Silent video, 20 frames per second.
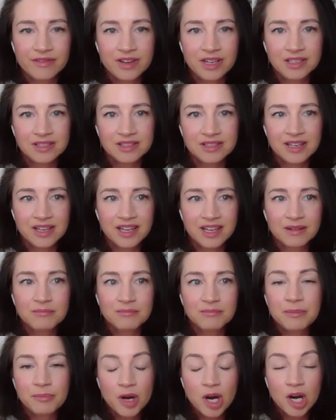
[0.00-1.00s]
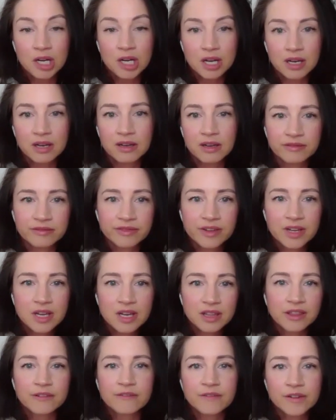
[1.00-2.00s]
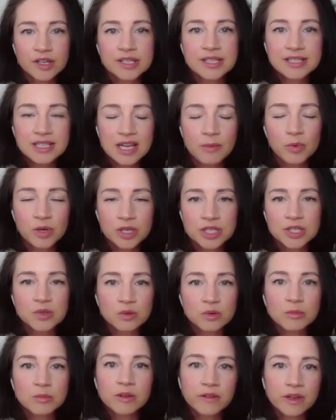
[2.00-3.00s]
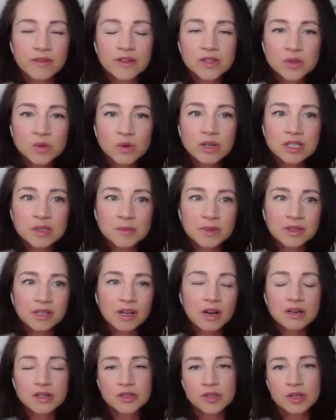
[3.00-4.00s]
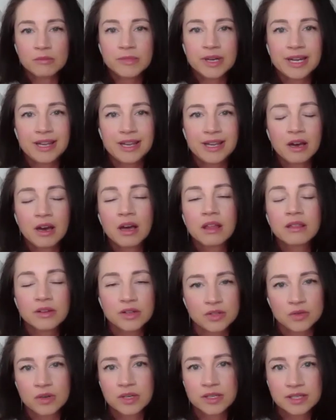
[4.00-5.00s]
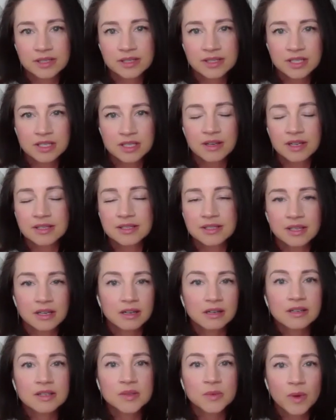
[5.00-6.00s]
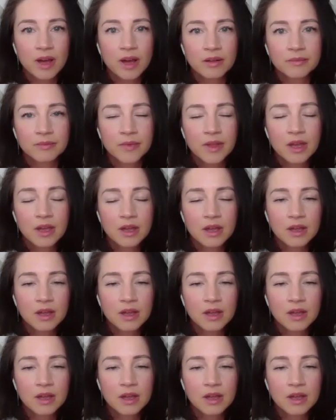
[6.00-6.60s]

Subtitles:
it can be part of the first step, which is removing the source, but there are so many other sources to consider as well.